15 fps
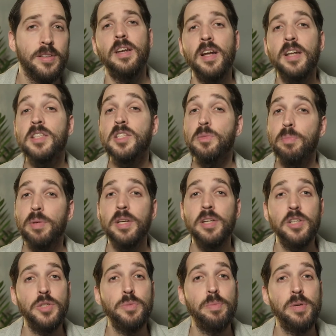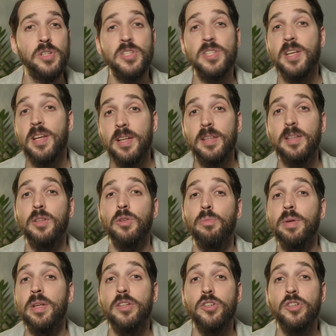Not speakers per se to be